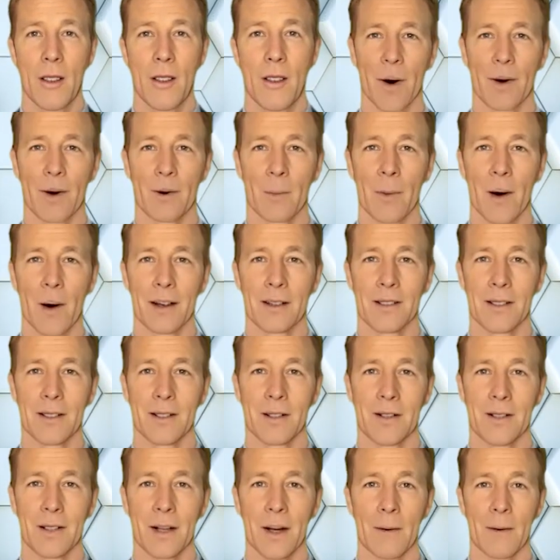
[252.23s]
One way to
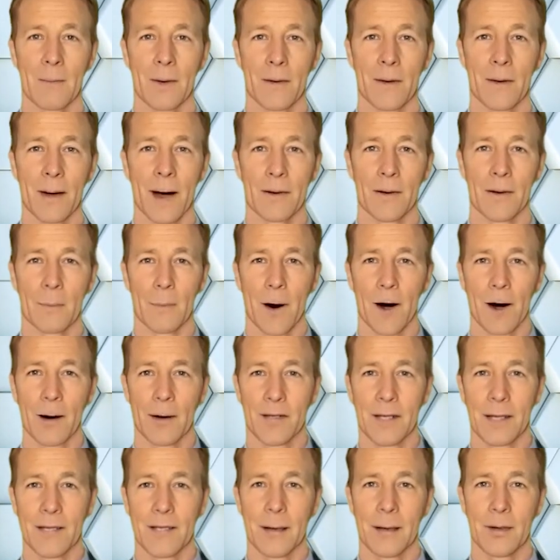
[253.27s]
determine the other party's